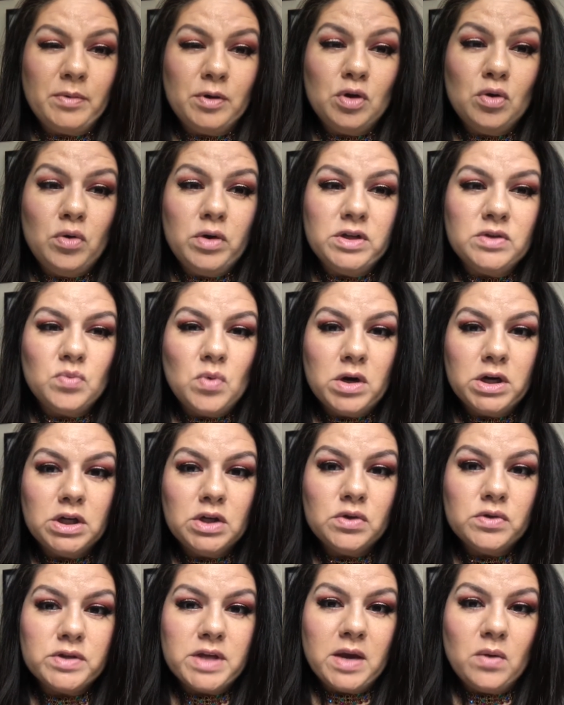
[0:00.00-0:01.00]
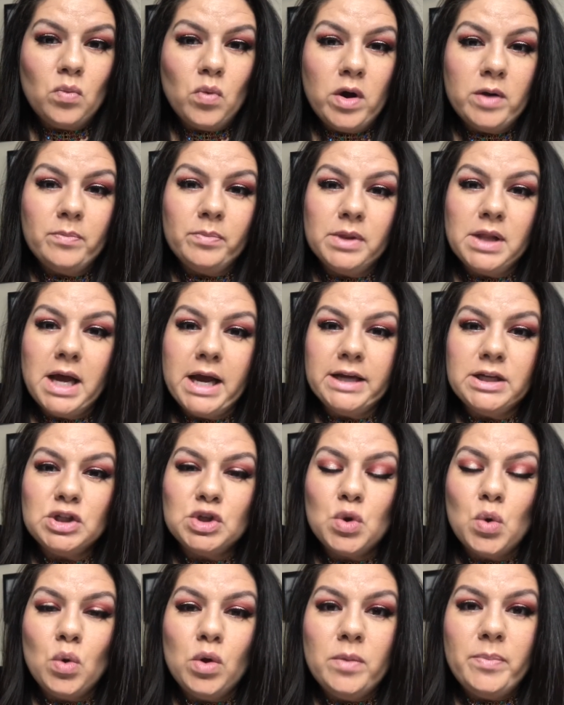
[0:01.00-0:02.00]
You always want to use a one ply
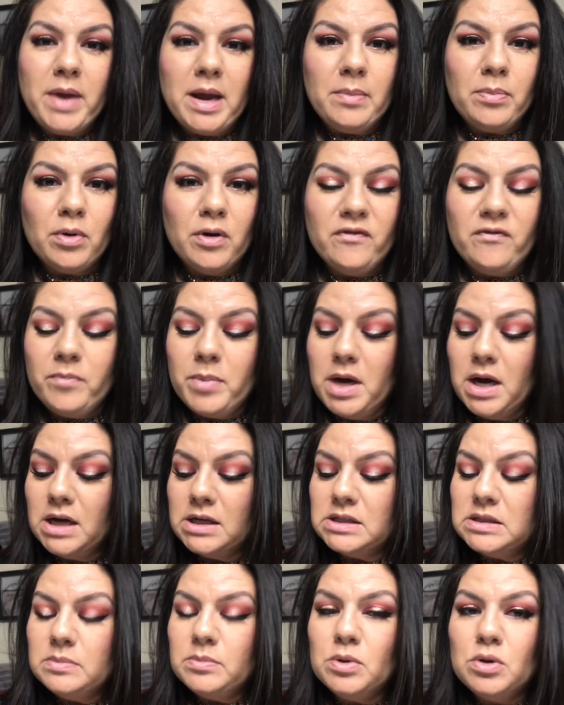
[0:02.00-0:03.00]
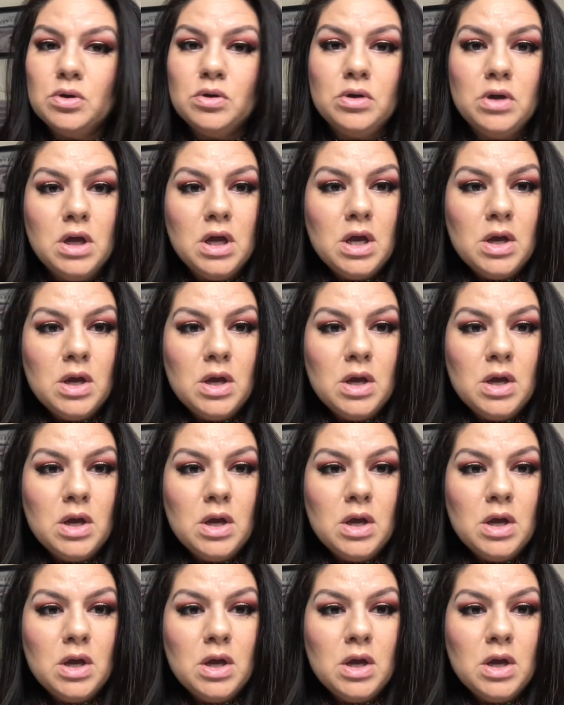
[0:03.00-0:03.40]
toilet paper if possible